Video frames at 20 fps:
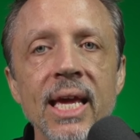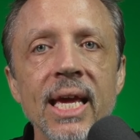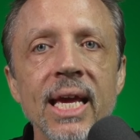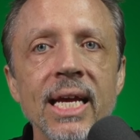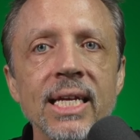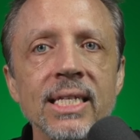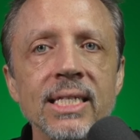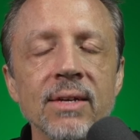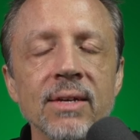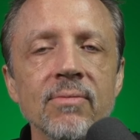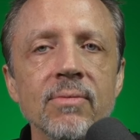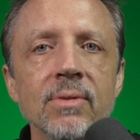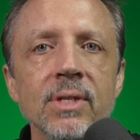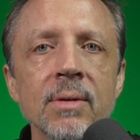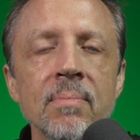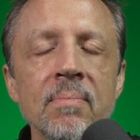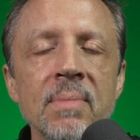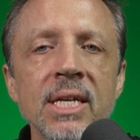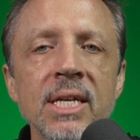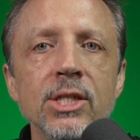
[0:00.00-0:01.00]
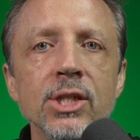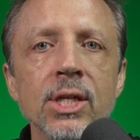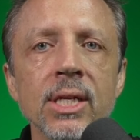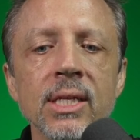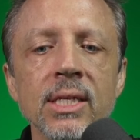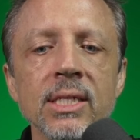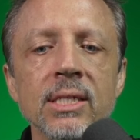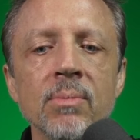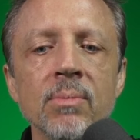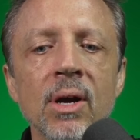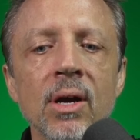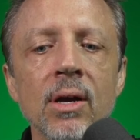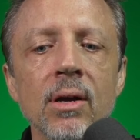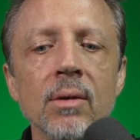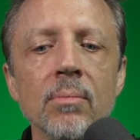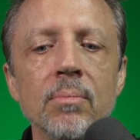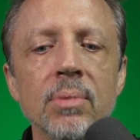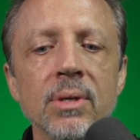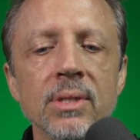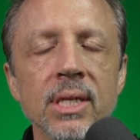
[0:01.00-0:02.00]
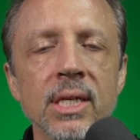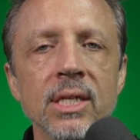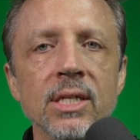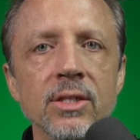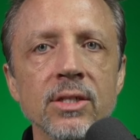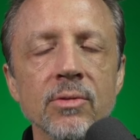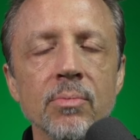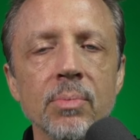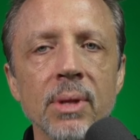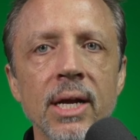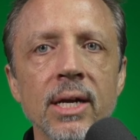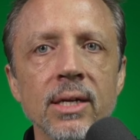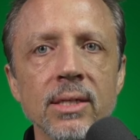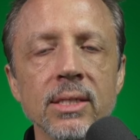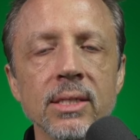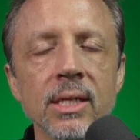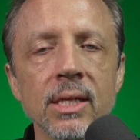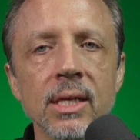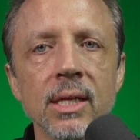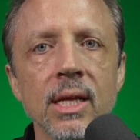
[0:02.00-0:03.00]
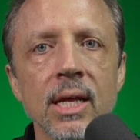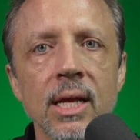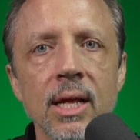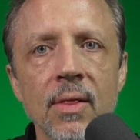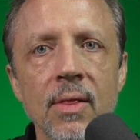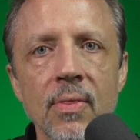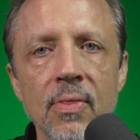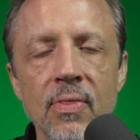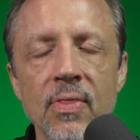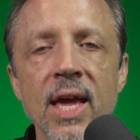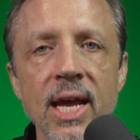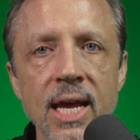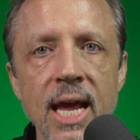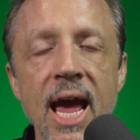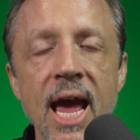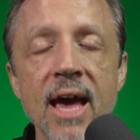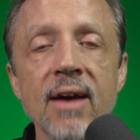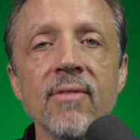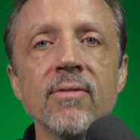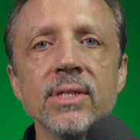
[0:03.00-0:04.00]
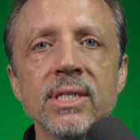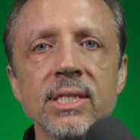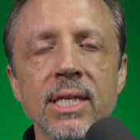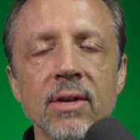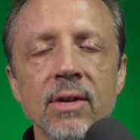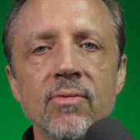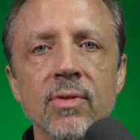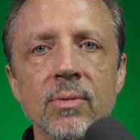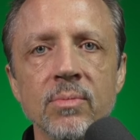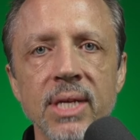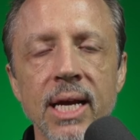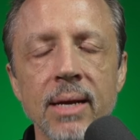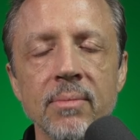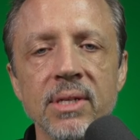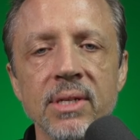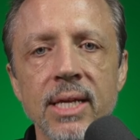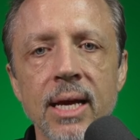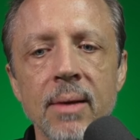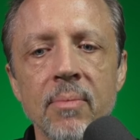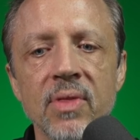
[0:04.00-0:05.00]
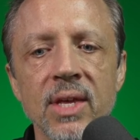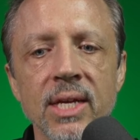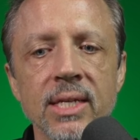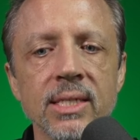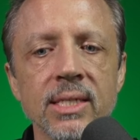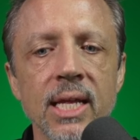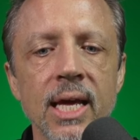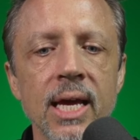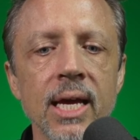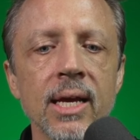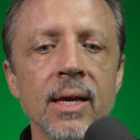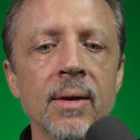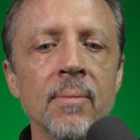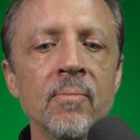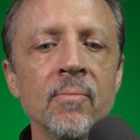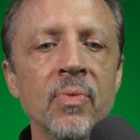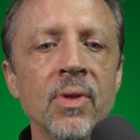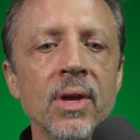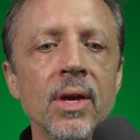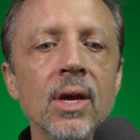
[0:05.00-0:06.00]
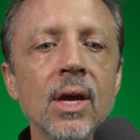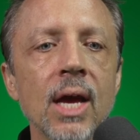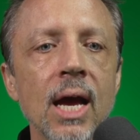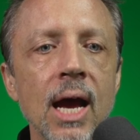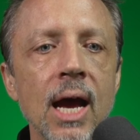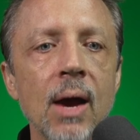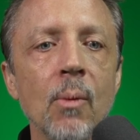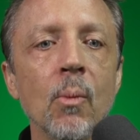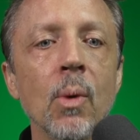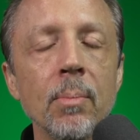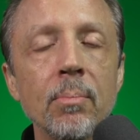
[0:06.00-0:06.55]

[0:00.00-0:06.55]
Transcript: it's a diminishingly small percentage of players. They have said from time to time things like what